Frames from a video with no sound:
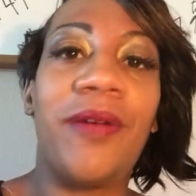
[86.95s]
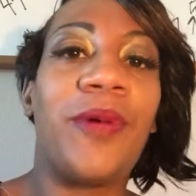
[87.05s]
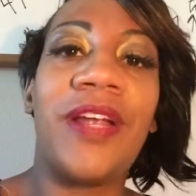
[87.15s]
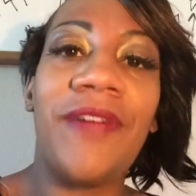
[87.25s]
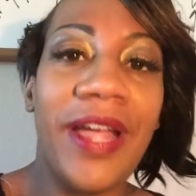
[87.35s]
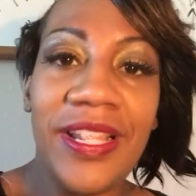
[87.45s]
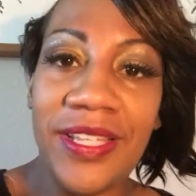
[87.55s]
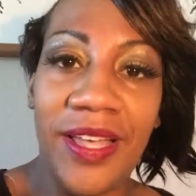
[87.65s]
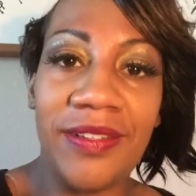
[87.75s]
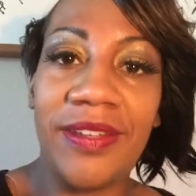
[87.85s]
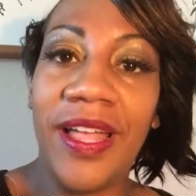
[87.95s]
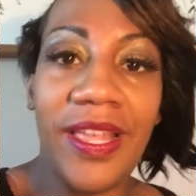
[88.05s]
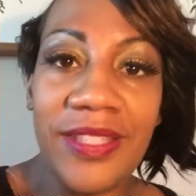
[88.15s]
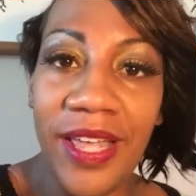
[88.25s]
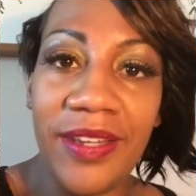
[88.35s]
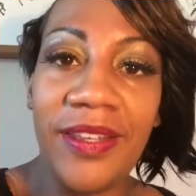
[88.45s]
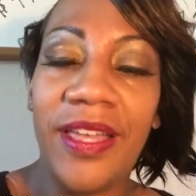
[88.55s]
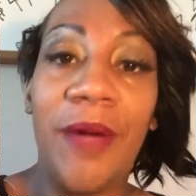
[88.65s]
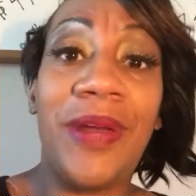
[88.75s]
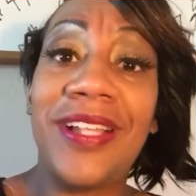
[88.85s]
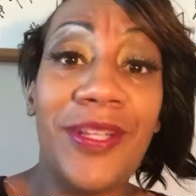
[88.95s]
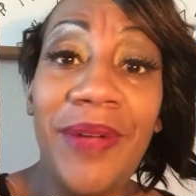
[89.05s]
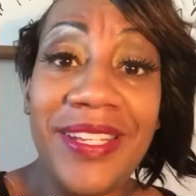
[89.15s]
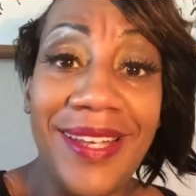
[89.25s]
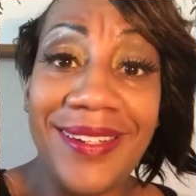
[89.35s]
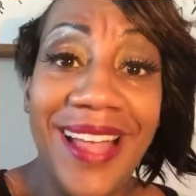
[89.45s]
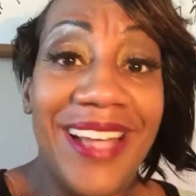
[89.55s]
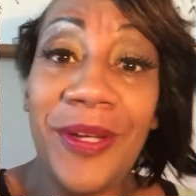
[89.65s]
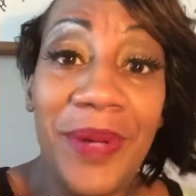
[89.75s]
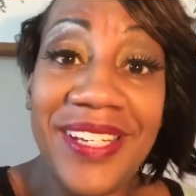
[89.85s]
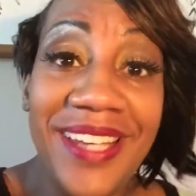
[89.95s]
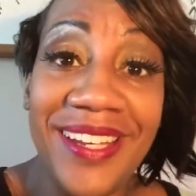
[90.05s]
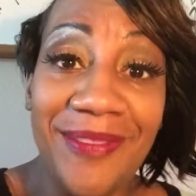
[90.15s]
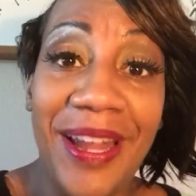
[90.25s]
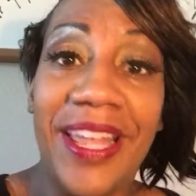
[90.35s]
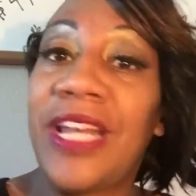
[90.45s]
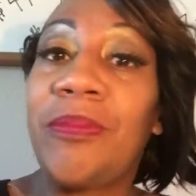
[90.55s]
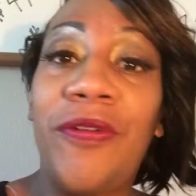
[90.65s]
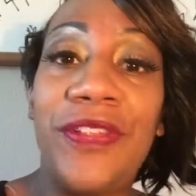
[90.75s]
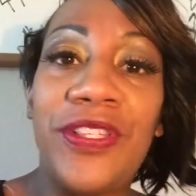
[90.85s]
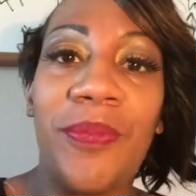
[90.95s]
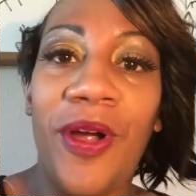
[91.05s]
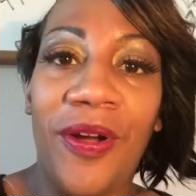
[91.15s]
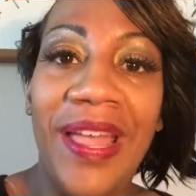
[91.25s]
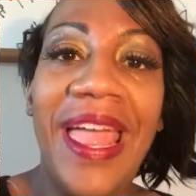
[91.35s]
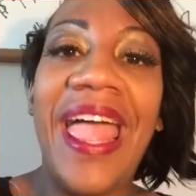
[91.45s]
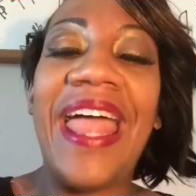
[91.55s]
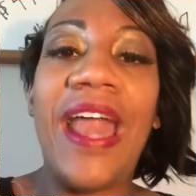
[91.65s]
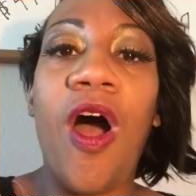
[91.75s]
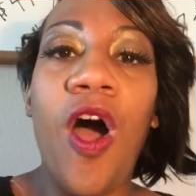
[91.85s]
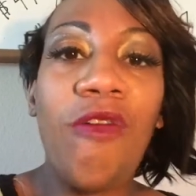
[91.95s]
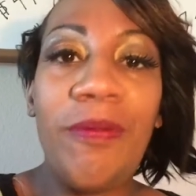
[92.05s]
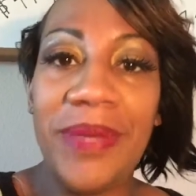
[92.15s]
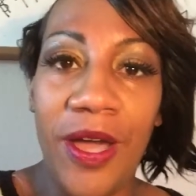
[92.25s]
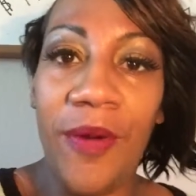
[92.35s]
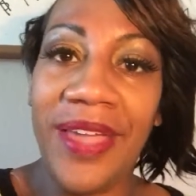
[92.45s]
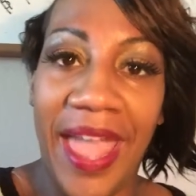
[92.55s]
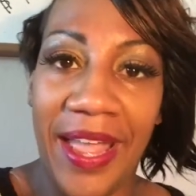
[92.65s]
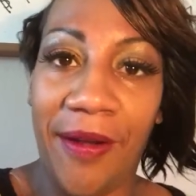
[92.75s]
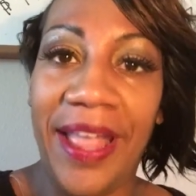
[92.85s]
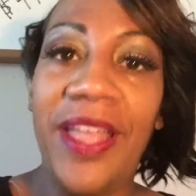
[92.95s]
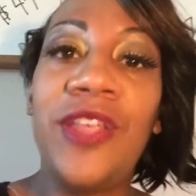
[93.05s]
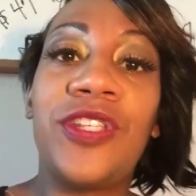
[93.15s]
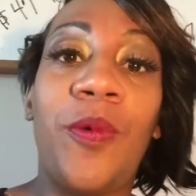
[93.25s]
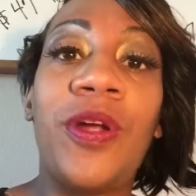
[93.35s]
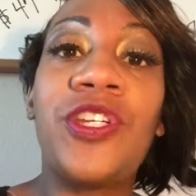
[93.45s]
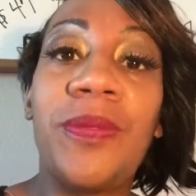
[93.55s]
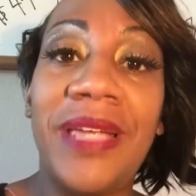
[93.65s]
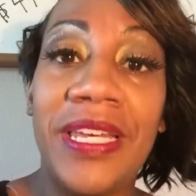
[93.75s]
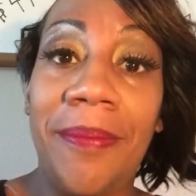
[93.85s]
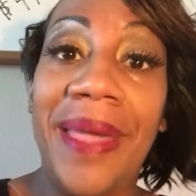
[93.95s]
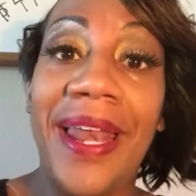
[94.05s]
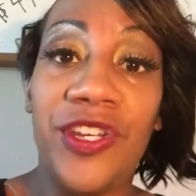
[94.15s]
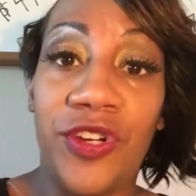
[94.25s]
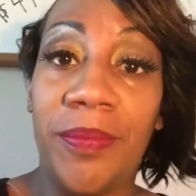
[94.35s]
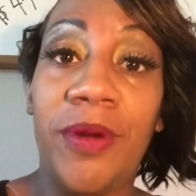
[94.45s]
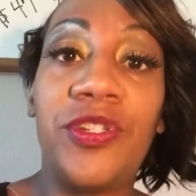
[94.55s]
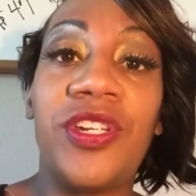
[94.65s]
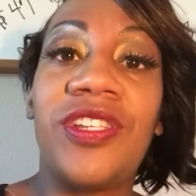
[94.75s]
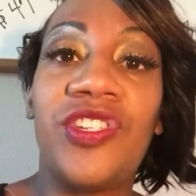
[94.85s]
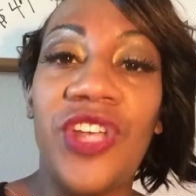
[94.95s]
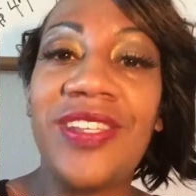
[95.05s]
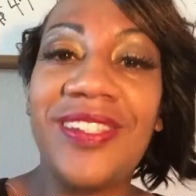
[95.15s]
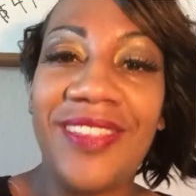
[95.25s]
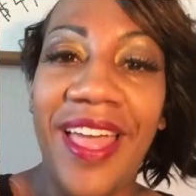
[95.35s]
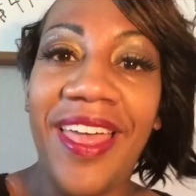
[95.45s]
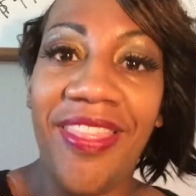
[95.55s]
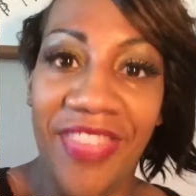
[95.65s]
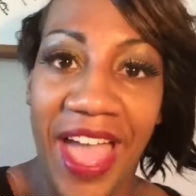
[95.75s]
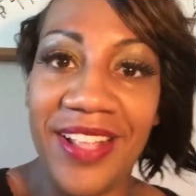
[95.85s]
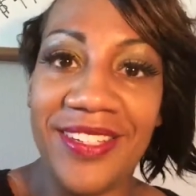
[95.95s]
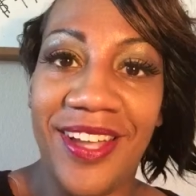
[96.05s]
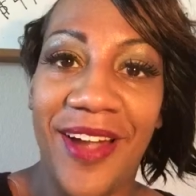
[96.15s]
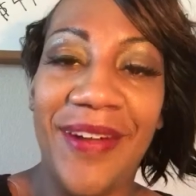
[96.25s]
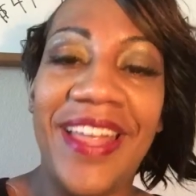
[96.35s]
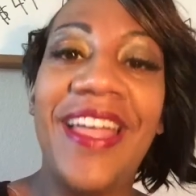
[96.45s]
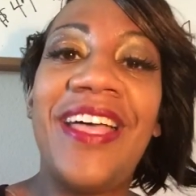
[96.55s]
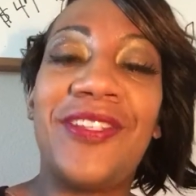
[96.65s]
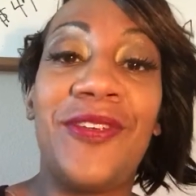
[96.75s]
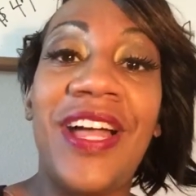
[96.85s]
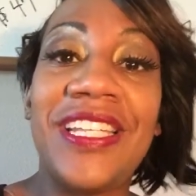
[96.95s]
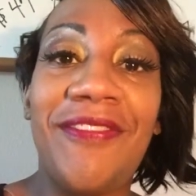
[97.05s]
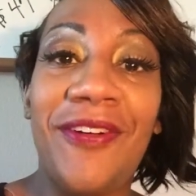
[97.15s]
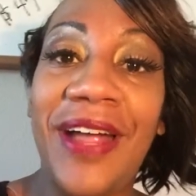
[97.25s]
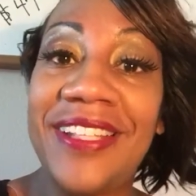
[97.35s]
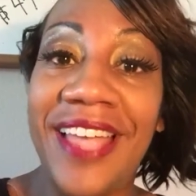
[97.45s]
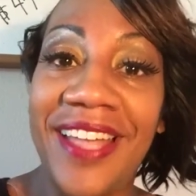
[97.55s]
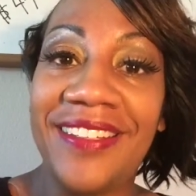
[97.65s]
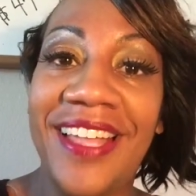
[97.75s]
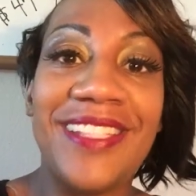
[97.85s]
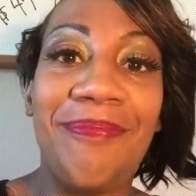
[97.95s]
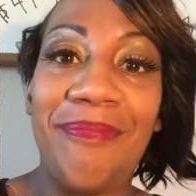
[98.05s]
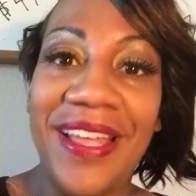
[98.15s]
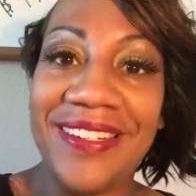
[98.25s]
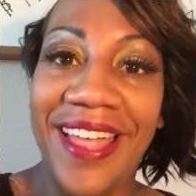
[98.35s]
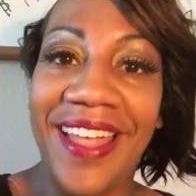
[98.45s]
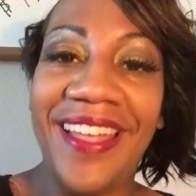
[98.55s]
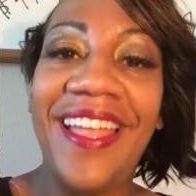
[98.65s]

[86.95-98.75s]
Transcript: Whatever I get done, I get done. And when I don't get done, I don't get done, right? It'll move to tomorrow and all will be okay, okay? So I want you to begin to manage your emotions just like that, all right? So you guys have a great day. It's Monday.